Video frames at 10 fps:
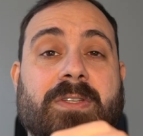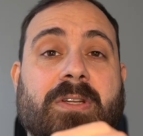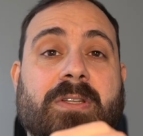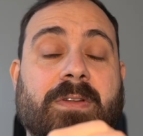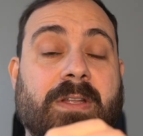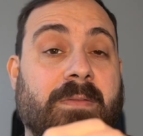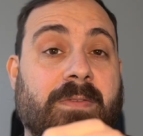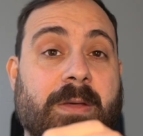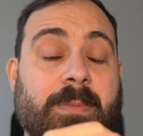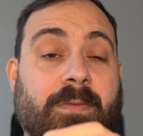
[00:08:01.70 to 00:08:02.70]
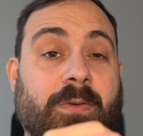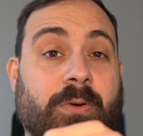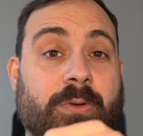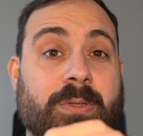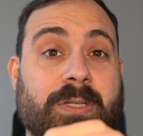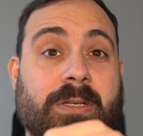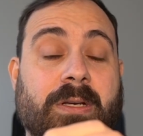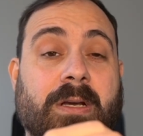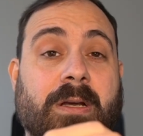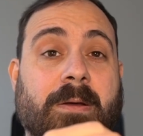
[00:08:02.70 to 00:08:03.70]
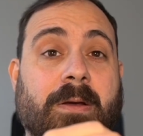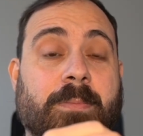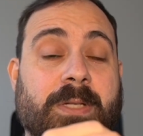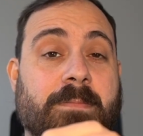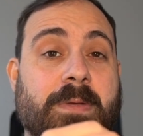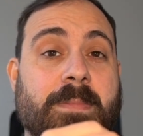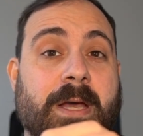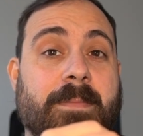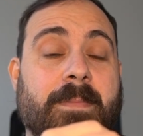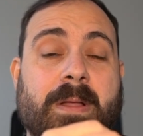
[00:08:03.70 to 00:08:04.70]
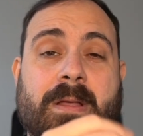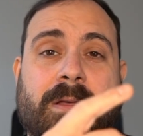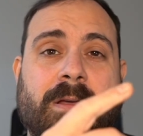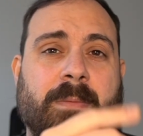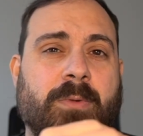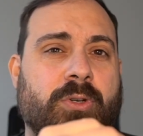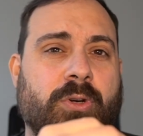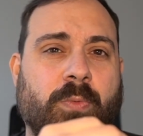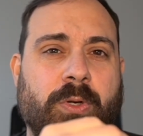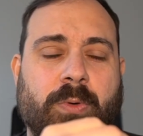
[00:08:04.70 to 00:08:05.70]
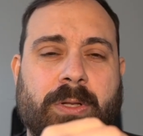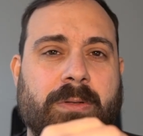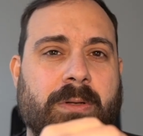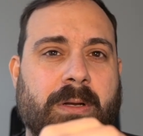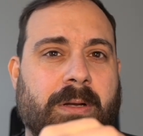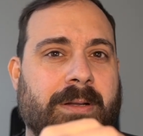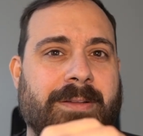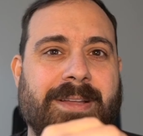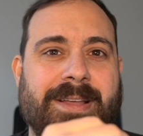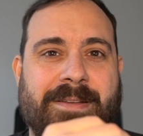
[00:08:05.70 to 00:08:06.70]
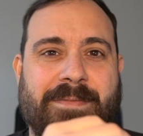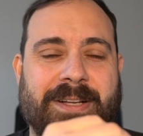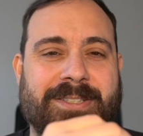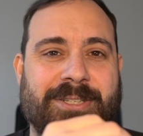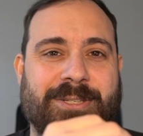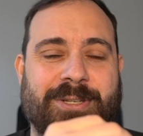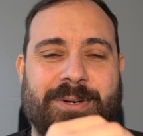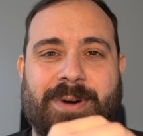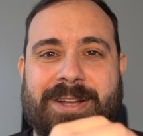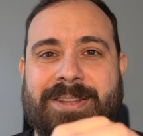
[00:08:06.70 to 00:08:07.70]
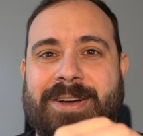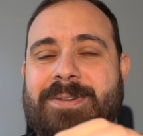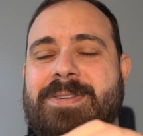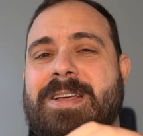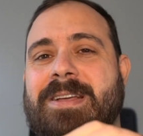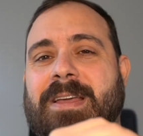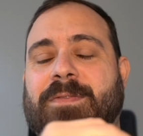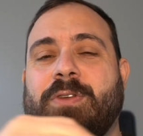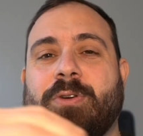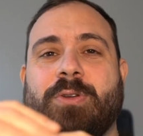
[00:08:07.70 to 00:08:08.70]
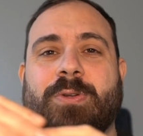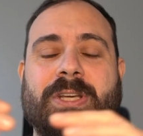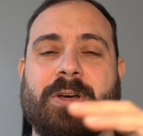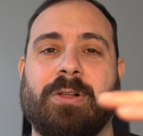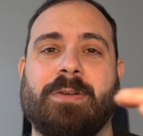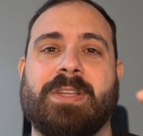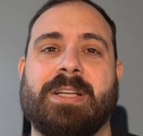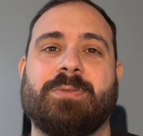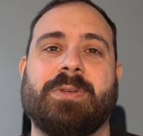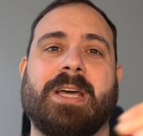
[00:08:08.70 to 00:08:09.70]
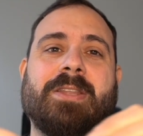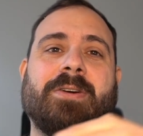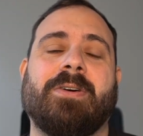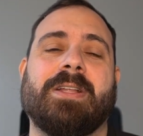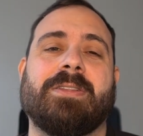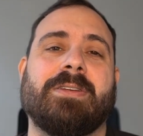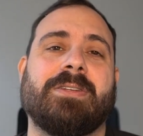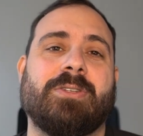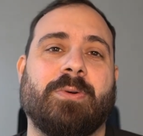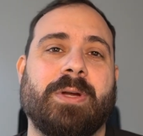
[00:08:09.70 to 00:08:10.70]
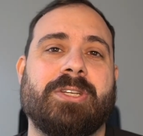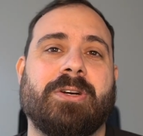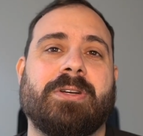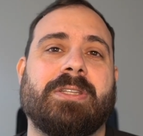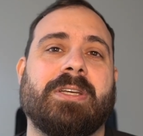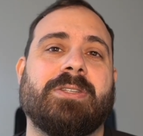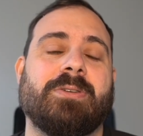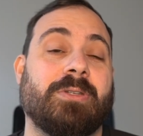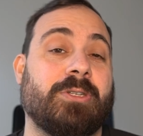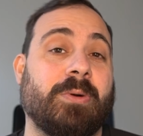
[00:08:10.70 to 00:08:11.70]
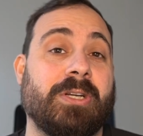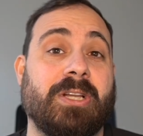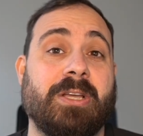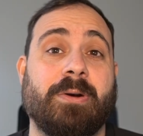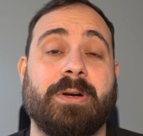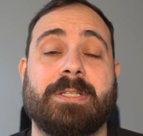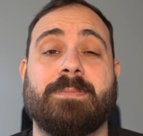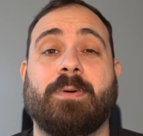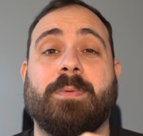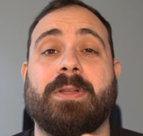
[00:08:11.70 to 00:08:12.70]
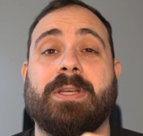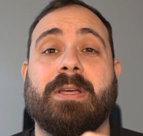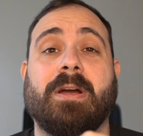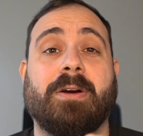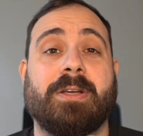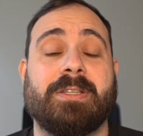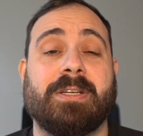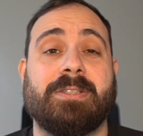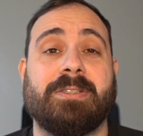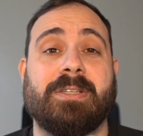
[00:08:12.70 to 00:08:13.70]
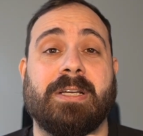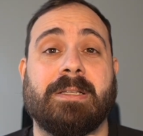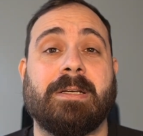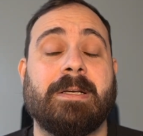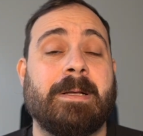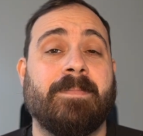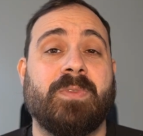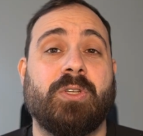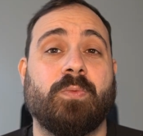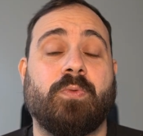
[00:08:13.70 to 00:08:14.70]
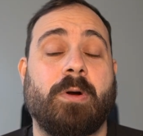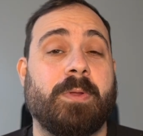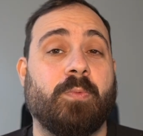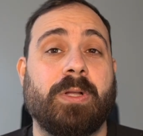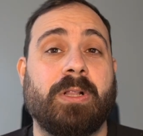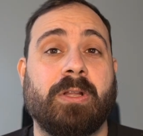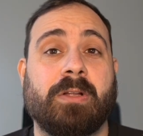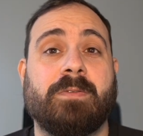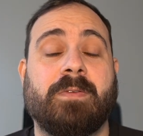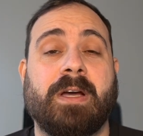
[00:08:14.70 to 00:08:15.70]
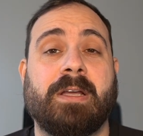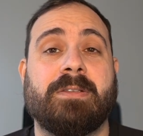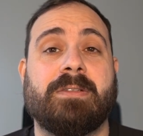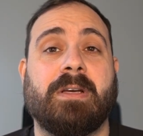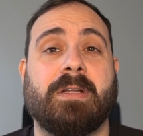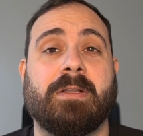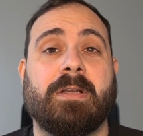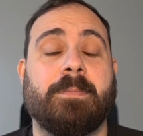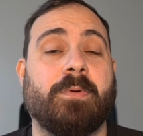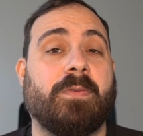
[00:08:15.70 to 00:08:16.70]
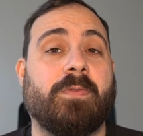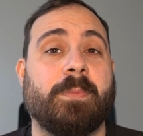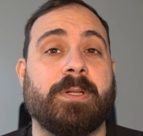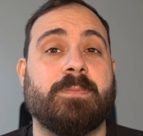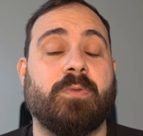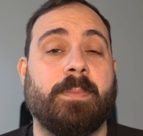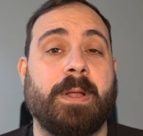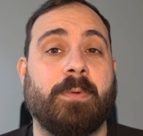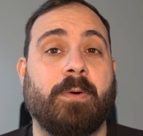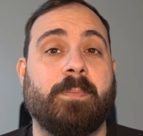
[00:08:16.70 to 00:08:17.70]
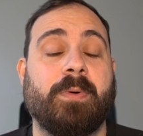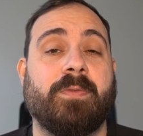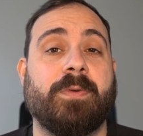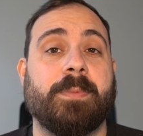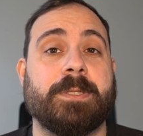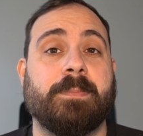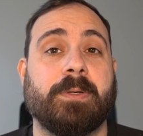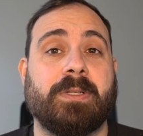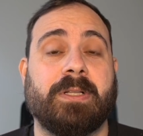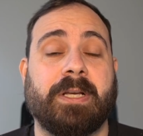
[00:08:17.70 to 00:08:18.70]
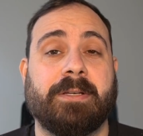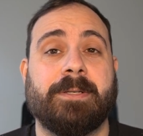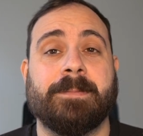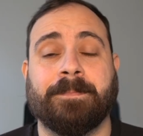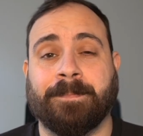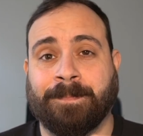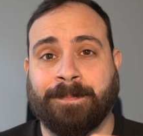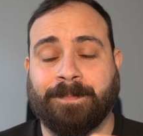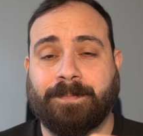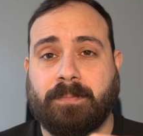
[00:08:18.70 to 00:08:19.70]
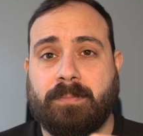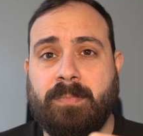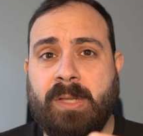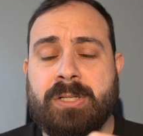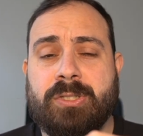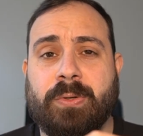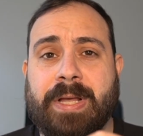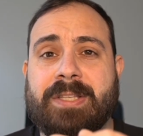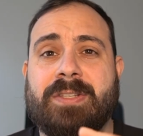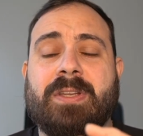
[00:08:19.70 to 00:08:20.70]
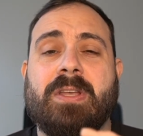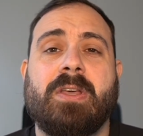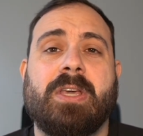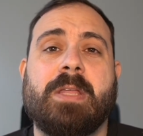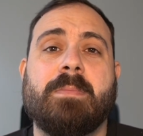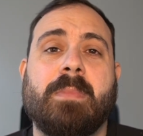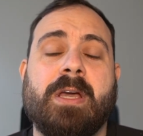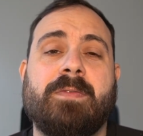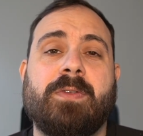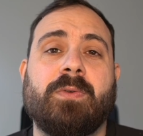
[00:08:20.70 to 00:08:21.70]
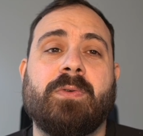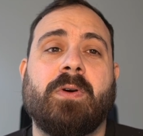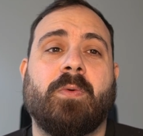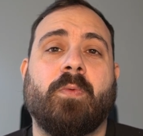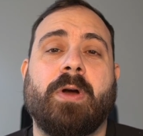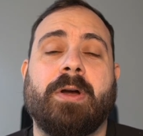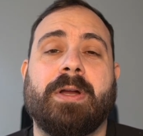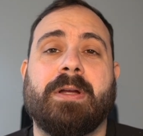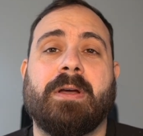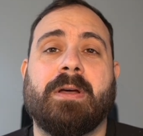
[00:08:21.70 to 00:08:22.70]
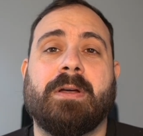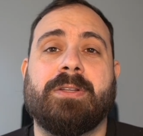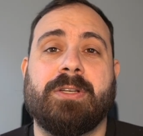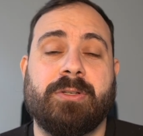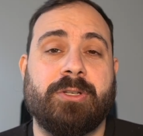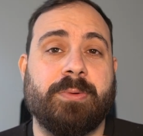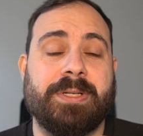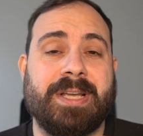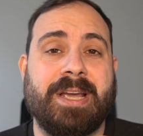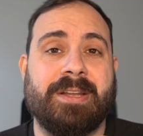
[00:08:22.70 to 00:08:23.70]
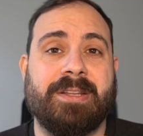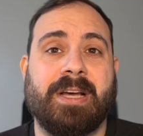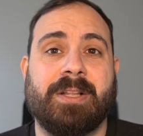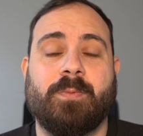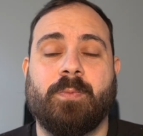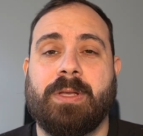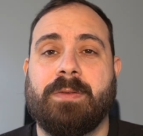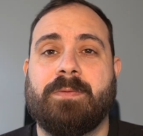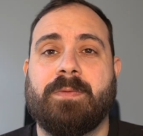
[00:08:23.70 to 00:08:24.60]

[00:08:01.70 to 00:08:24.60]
not even NVMe, if you're using Optane PMEM, I'm not sure which one Vast is using right now. If you're using all of that together and the storage architecture, the storage layer is properly architected, then you probably will not find a performance problem or performance bottleneck. So that's, in my view, where the industry is headed at with